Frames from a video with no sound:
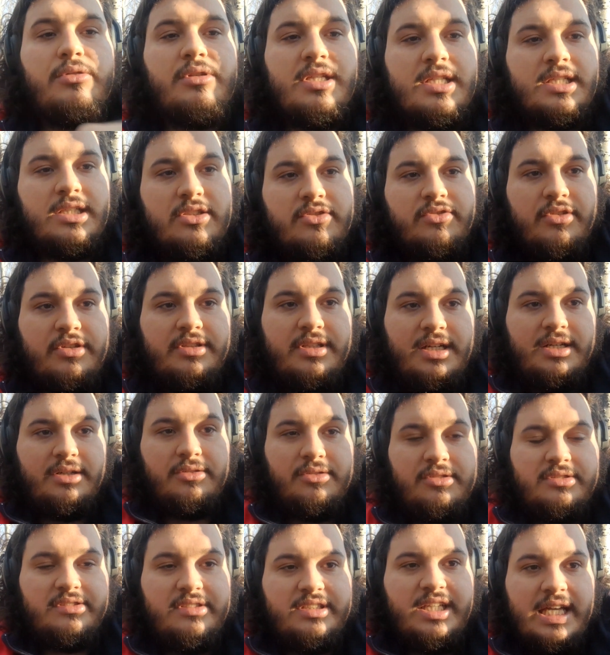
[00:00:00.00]
things for their own
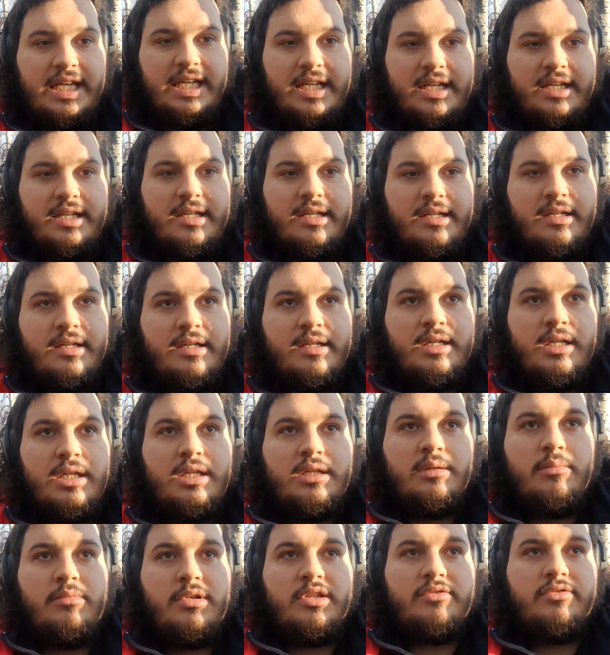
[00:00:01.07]
sake,
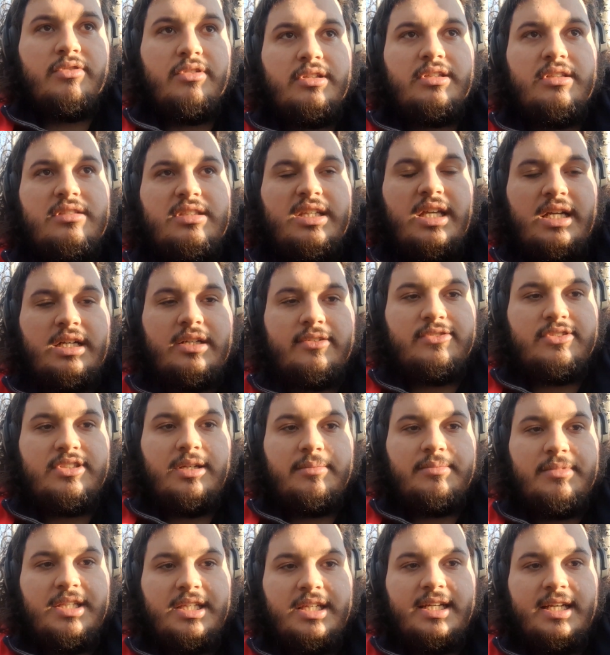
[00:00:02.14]
but for the sake of
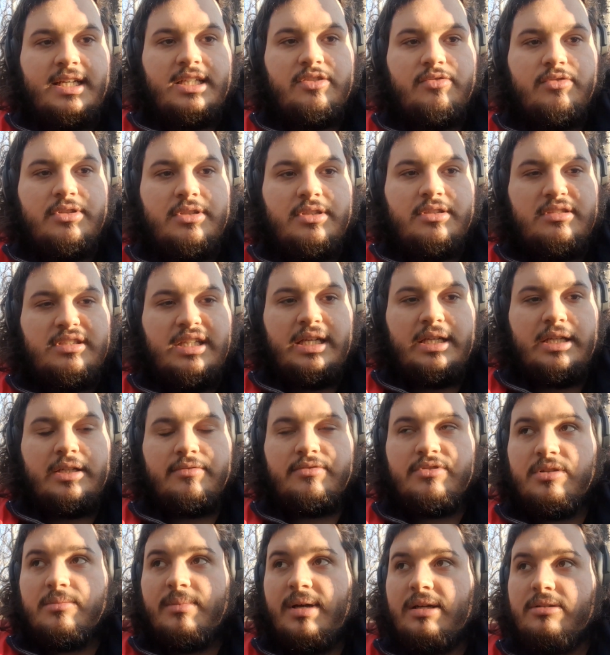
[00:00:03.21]
something else, for the sake of
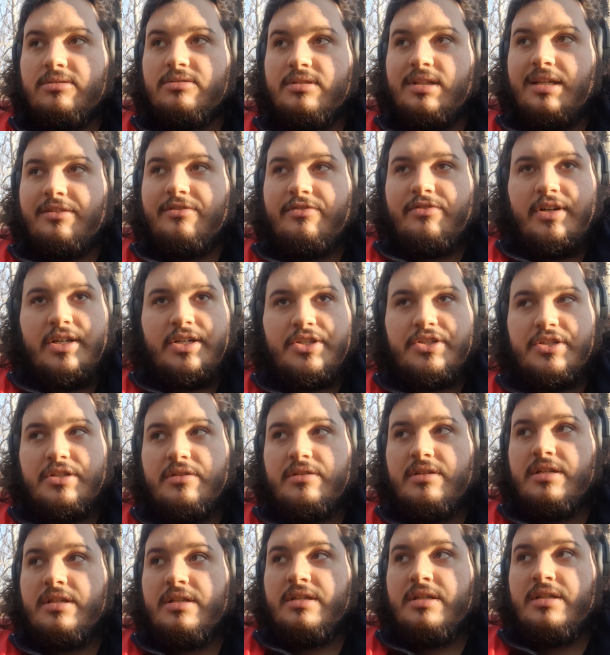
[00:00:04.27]
some outside function
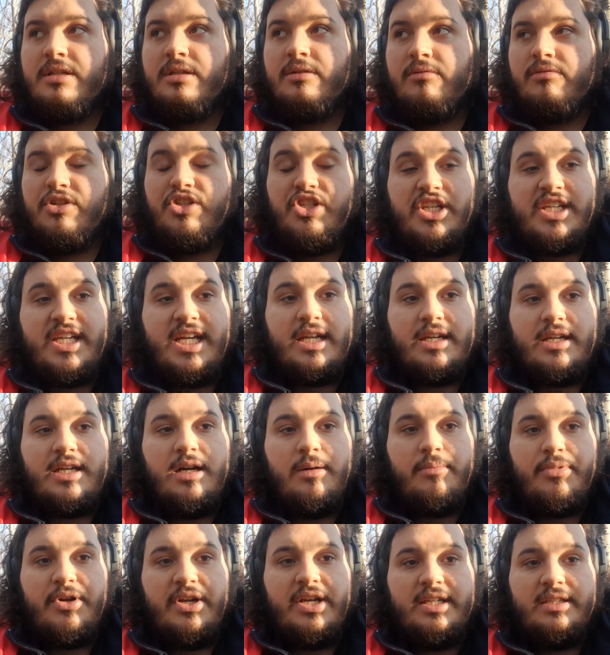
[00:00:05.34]
which he can't
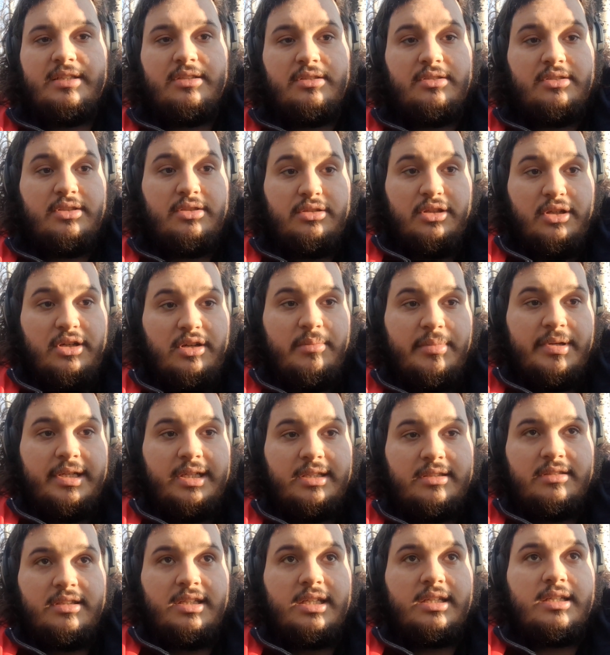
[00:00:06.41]
comprehend, is disturbing.
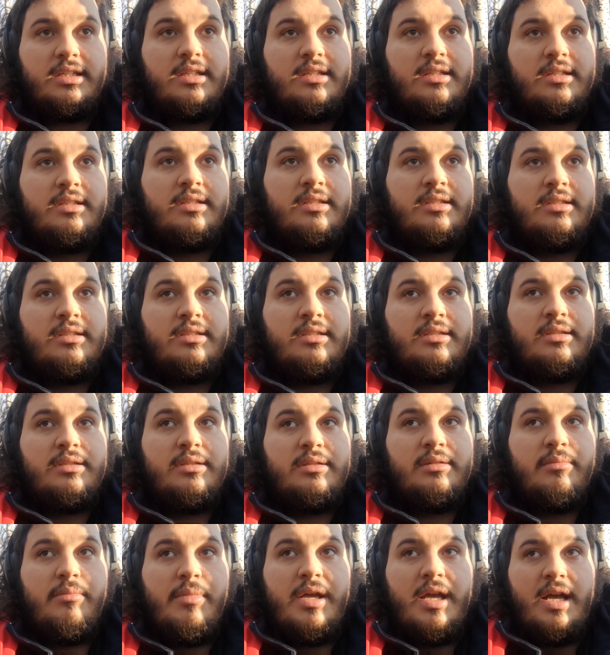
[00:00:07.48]
It's like,
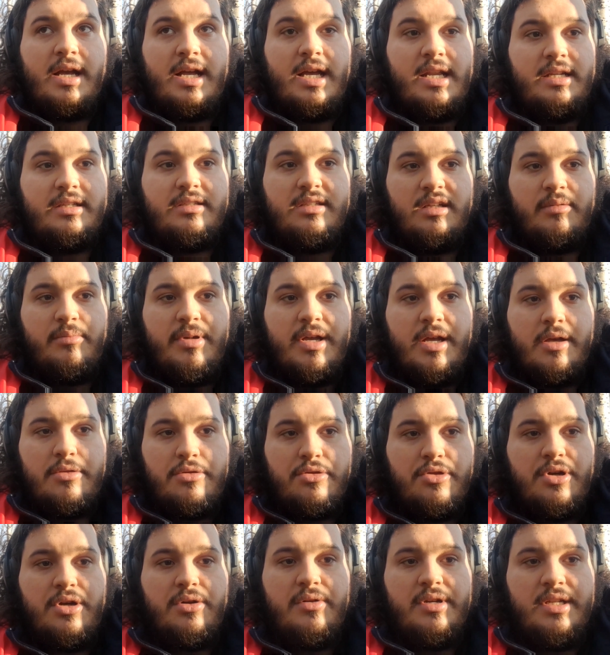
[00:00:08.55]
again, it's like being
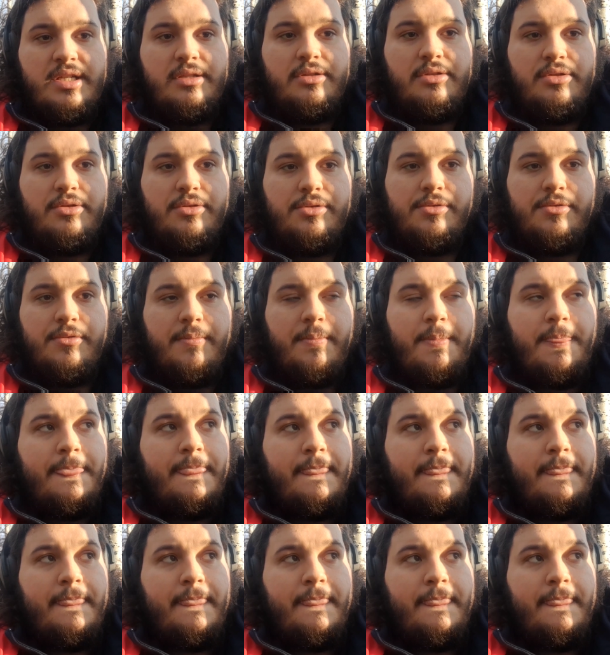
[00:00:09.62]
thrown into